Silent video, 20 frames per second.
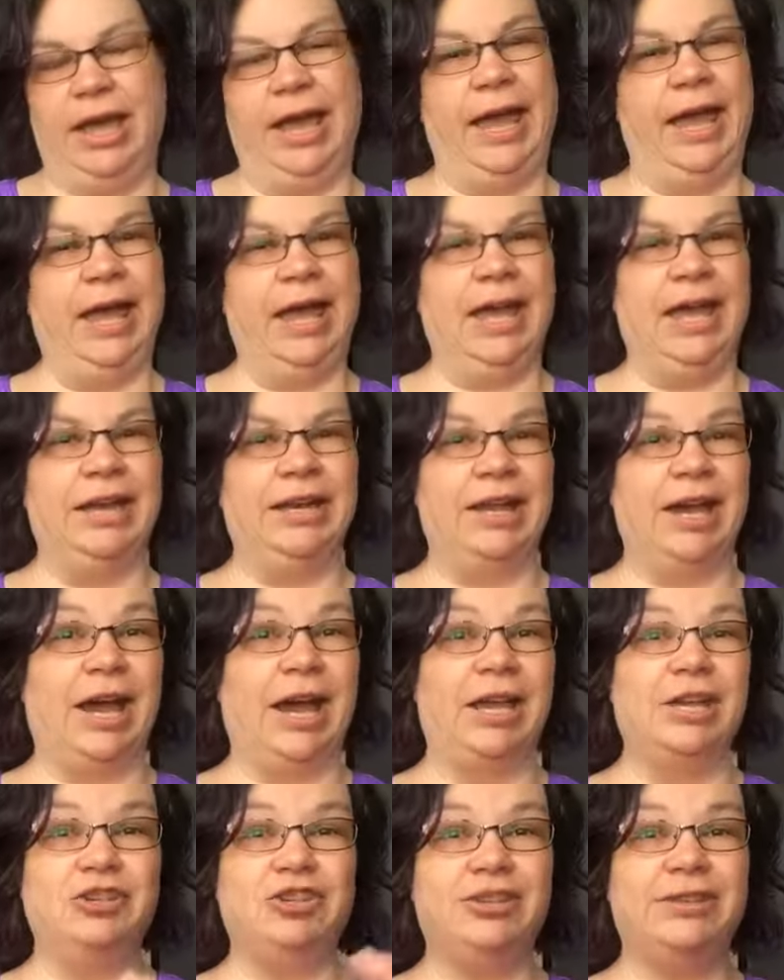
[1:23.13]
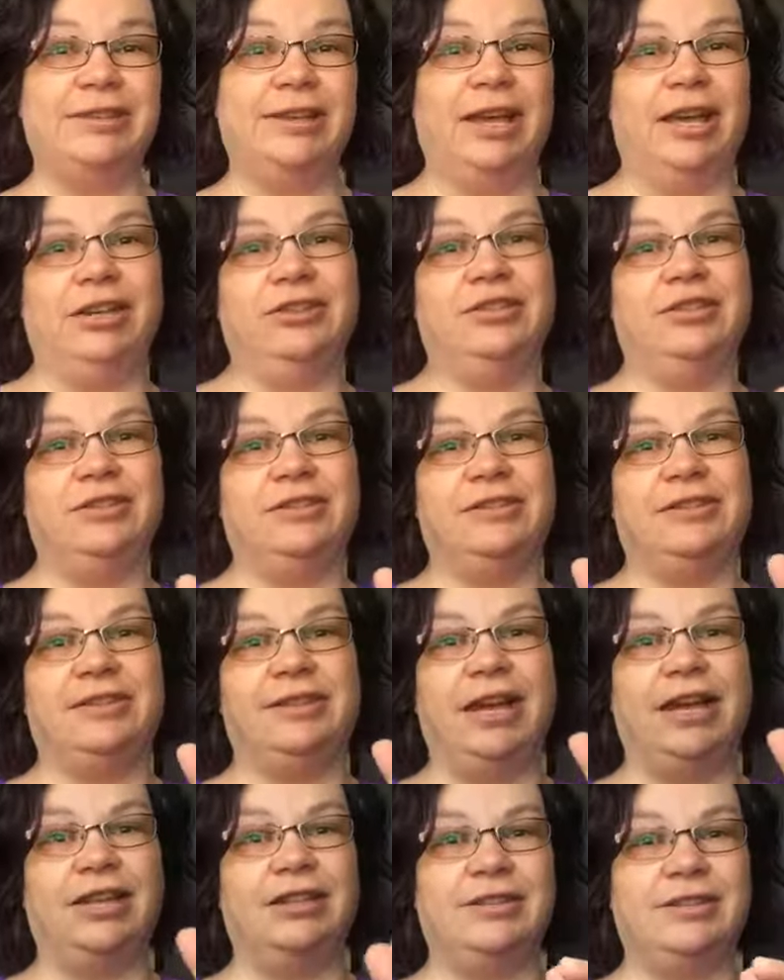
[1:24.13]
and I just like to
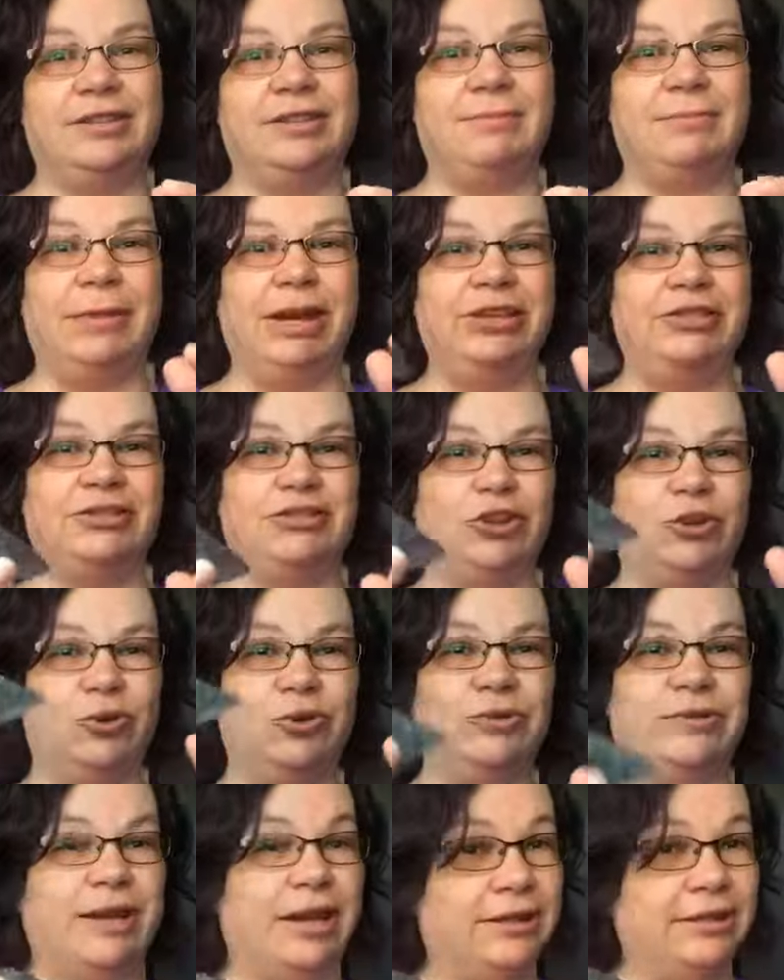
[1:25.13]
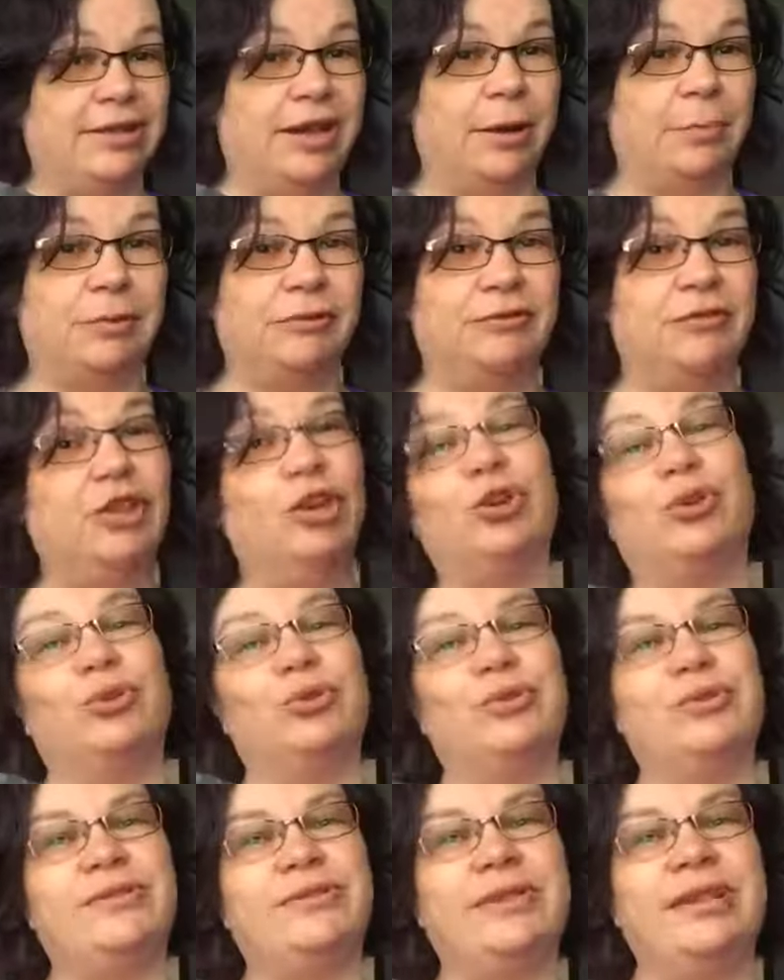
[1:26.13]
set my stones on top of
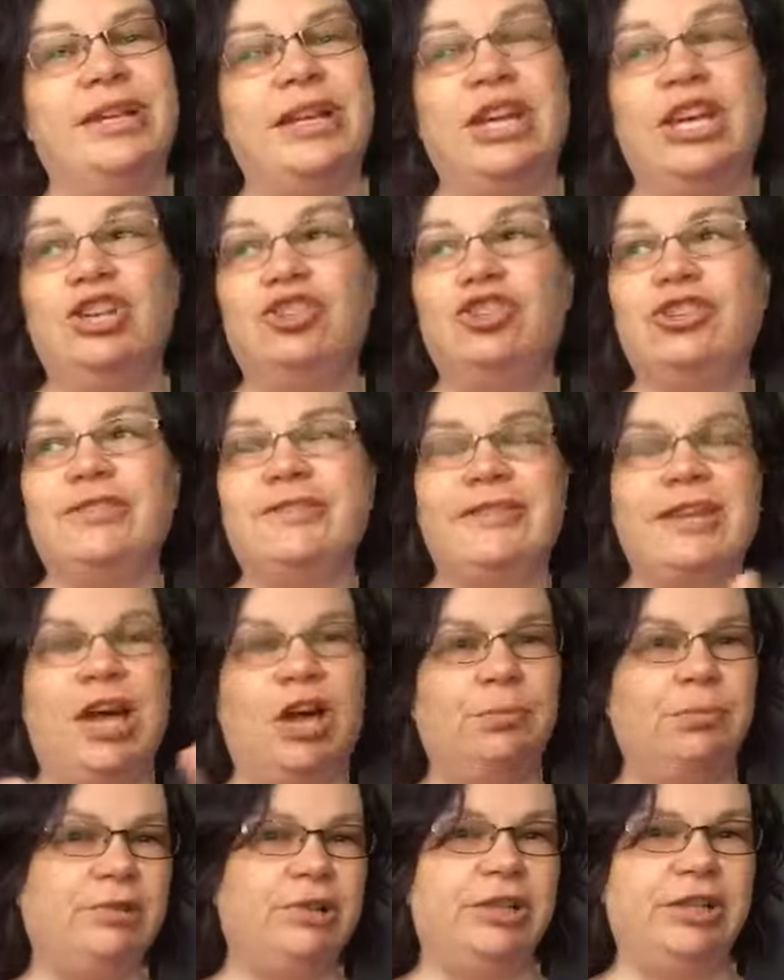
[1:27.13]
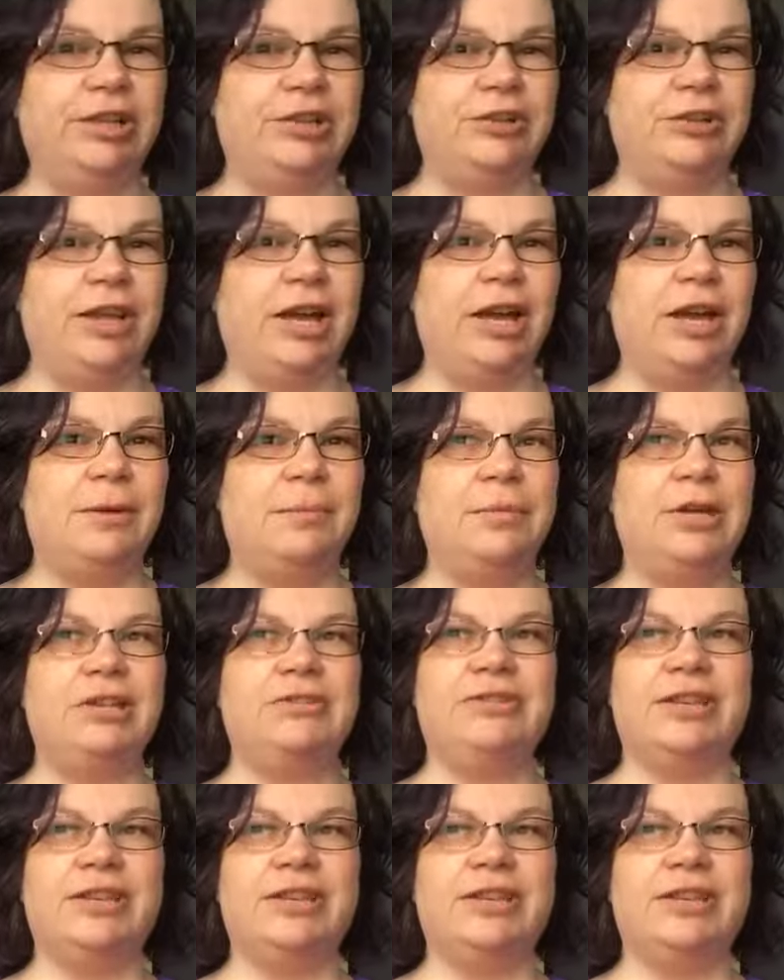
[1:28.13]
those just to help clear them,